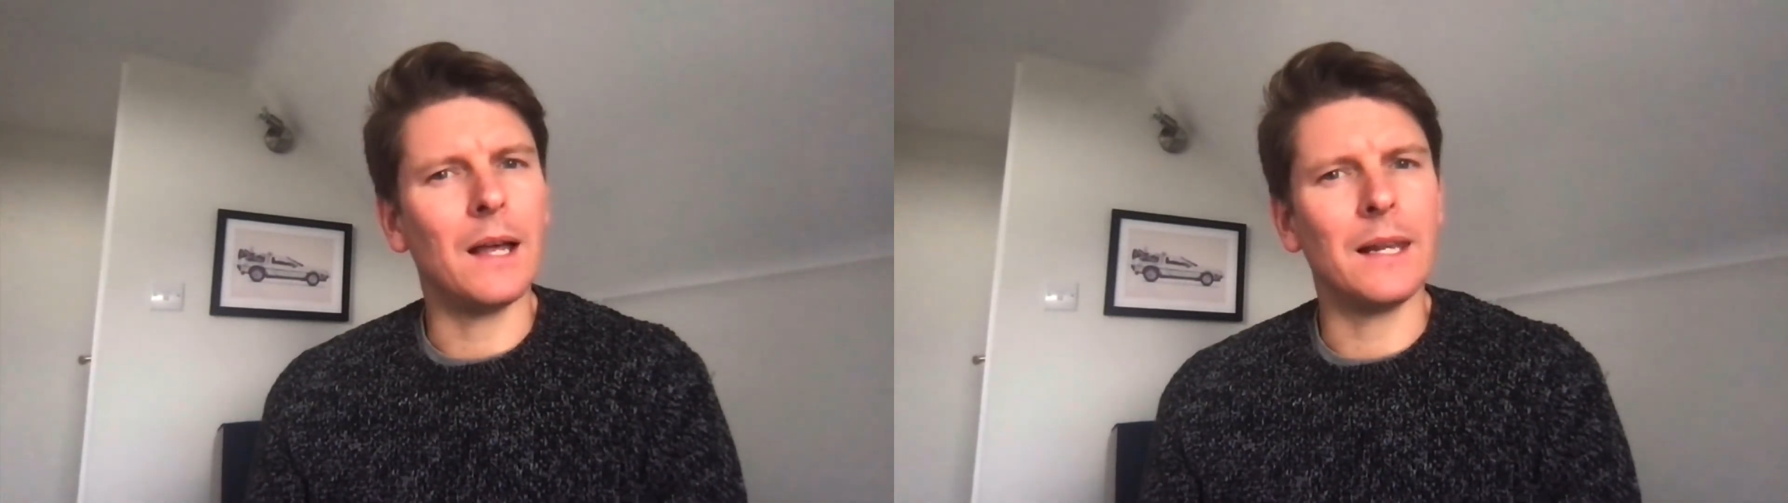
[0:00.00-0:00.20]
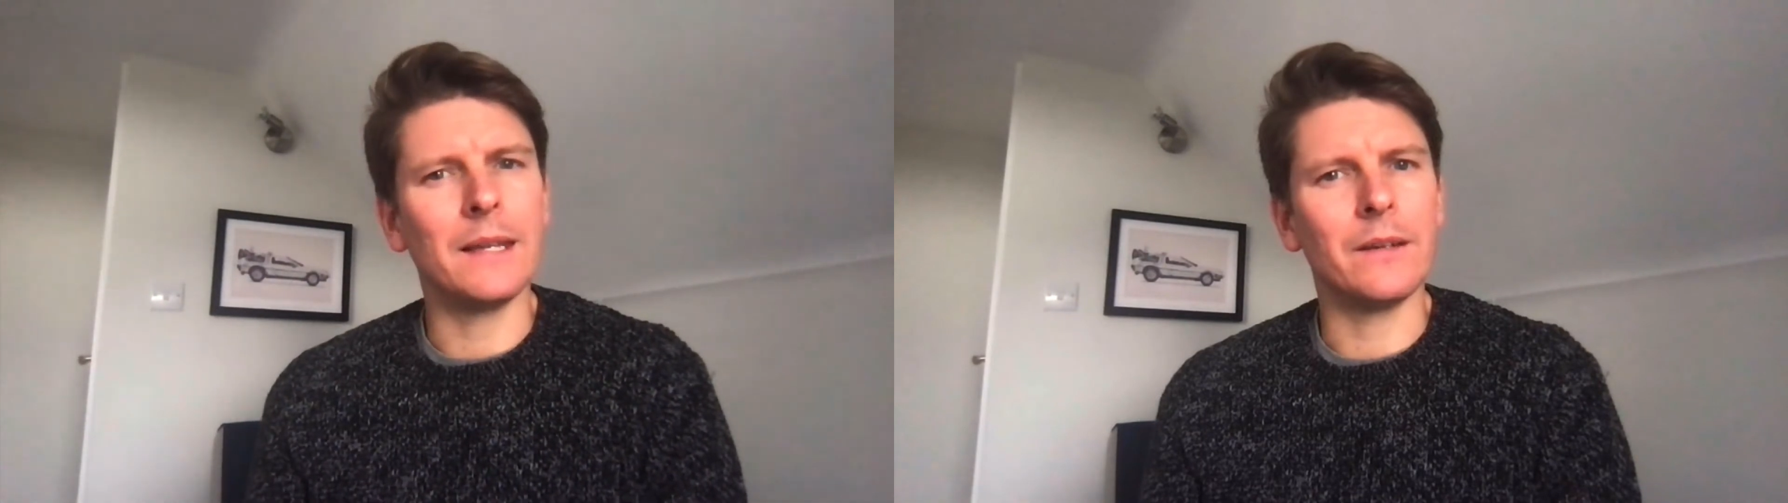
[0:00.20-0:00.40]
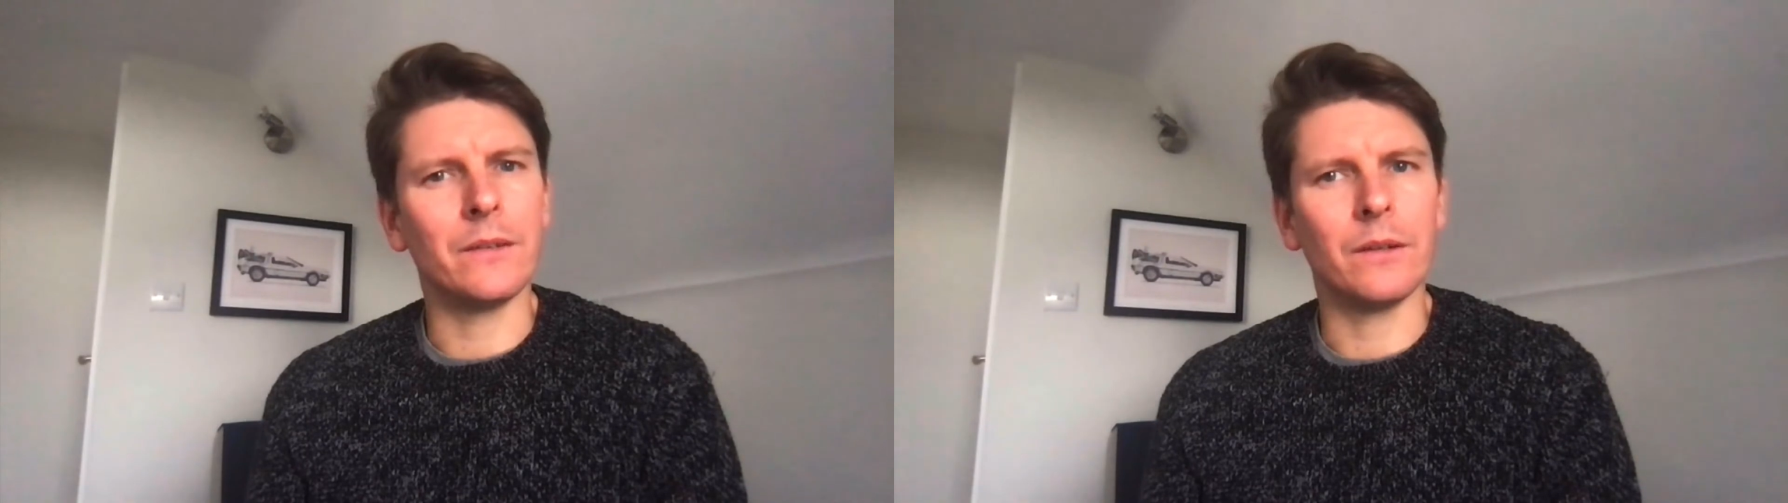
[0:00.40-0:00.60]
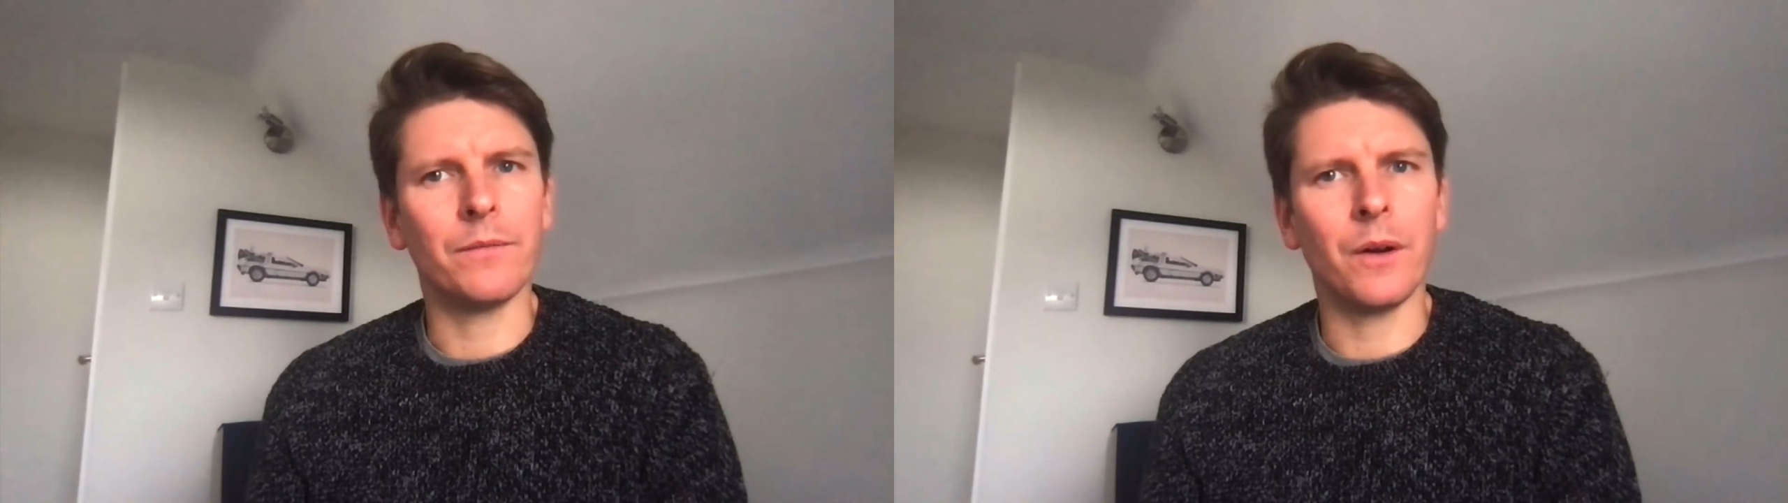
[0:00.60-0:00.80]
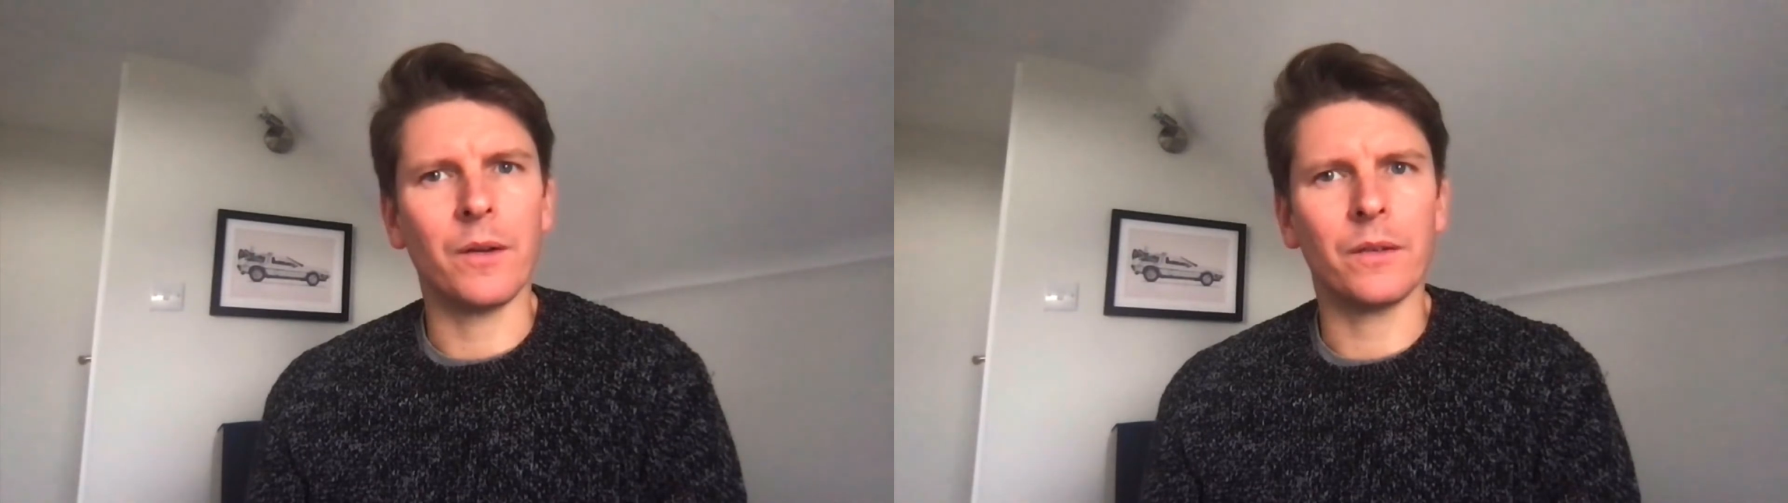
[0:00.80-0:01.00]
leaders are
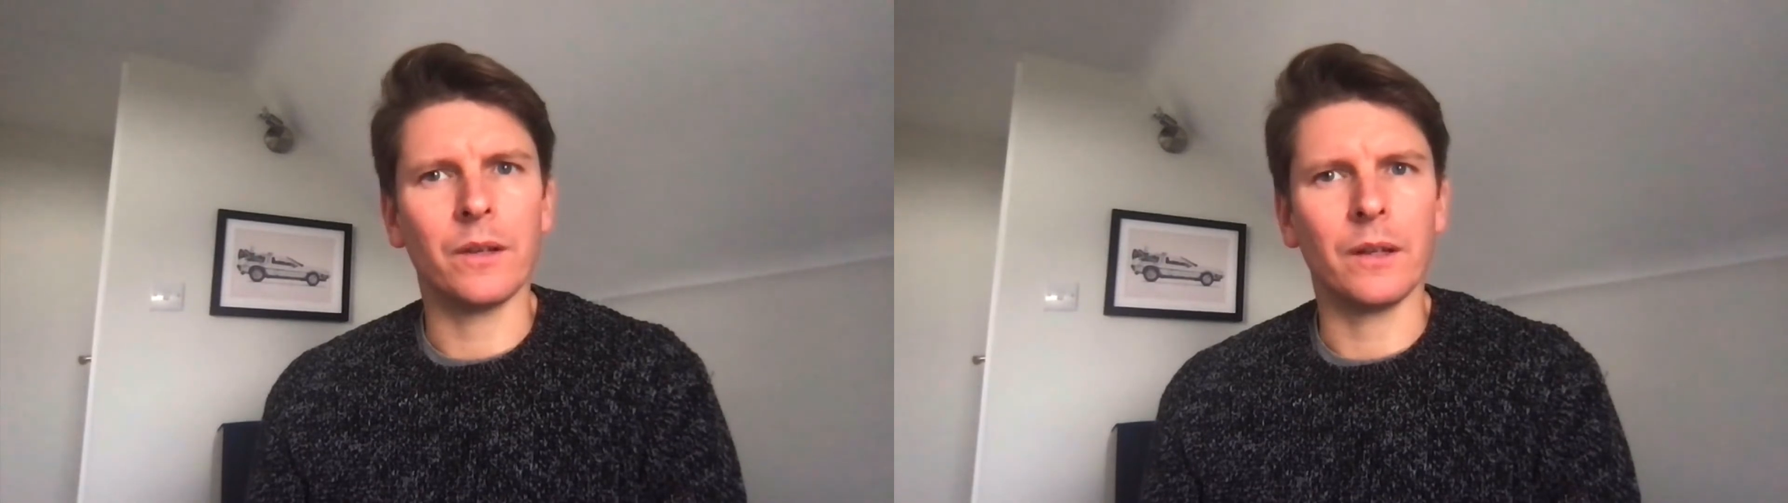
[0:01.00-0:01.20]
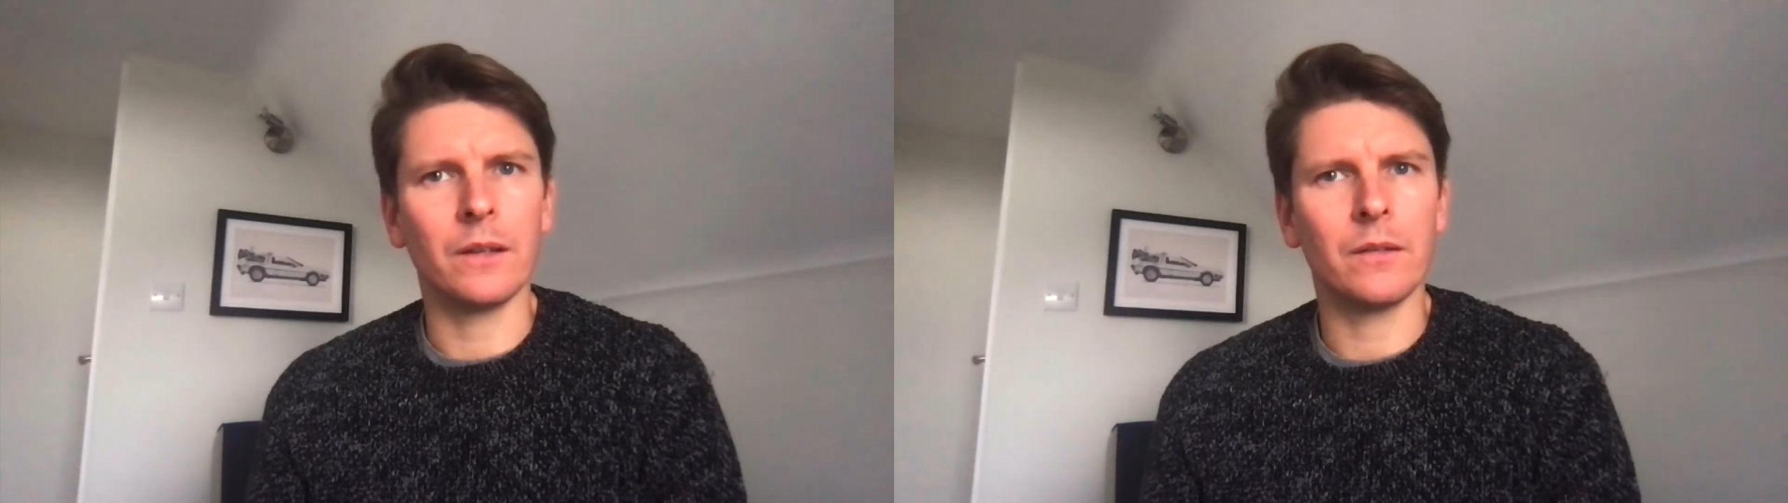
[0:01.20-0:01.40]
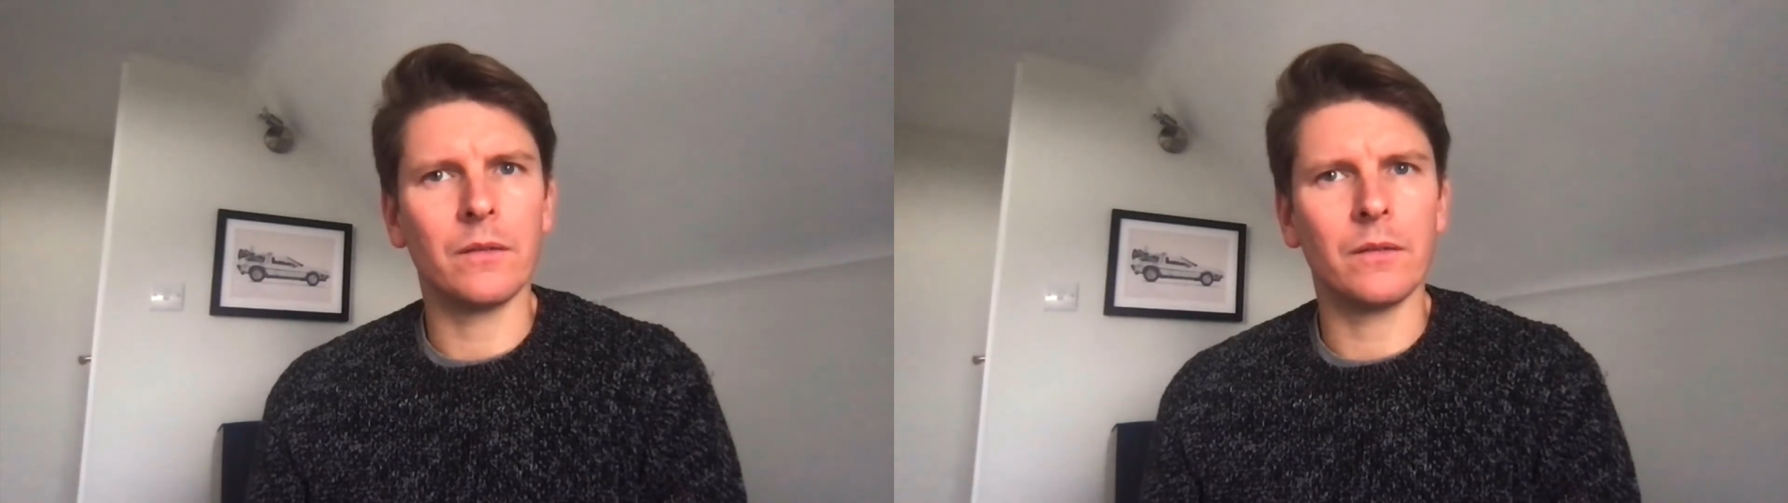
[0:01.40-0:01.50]
focusing